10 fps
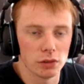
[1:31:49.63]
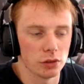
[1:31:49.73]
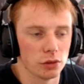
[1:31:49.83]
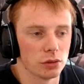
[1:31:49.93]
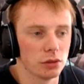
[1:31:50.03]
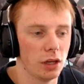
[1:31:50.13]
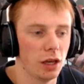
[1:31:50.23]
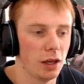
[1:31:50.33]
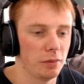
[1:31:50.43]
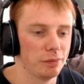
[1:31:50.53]
to.
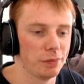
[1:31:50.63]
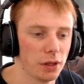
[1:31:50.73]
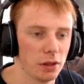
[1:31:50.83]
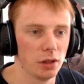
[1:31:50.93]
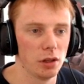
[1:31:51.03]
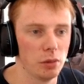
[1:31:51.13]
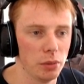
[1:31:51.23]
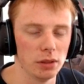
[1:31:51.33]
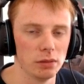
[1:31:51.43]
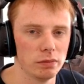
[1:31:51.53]

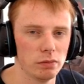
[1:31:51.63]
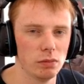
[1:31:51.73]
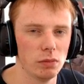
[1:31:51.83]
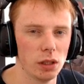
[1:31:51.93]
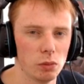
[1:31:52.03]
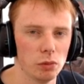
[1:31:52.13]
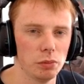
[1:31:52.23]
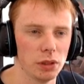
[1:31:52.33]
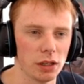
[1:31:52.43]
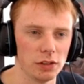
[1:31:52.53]
But it wouldn't
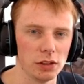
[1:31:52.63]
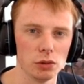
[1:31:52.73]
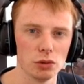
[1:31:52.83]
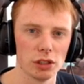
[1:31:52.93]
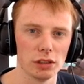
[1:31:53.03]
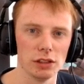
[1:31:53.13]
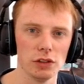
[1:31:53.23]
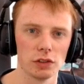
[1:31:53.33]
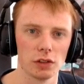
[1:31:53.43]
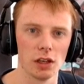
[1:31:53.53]
be ideal. You'll generally
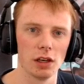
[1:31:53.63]
just